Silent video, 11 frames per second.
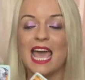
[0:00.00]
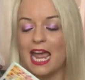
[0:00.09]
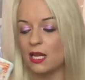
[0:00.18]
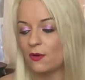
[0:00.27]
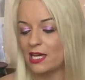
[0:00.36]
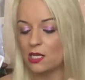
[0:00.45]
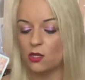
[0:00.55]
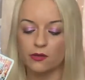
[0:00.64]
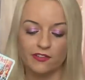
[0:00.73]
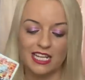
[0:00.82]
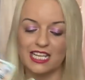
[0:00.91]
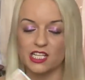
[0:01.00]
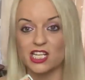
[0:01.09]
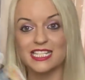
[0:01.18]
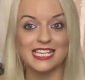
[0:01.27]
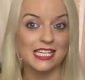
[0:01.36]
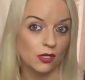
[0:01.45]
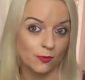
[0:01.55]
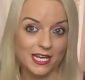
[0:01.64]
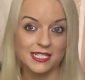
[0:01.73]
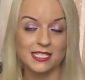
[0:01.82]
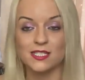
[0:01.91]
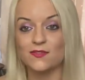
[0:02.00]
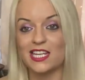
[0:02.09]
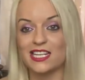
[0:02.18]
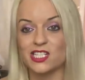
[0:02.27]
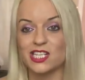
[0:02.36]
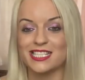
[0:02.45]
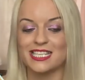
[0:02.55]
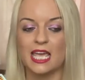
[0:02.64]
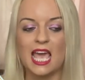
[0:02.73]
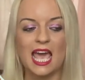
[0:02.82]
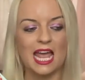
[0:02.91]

Anywhere that you're feeling shitty, your person's feeling shitty.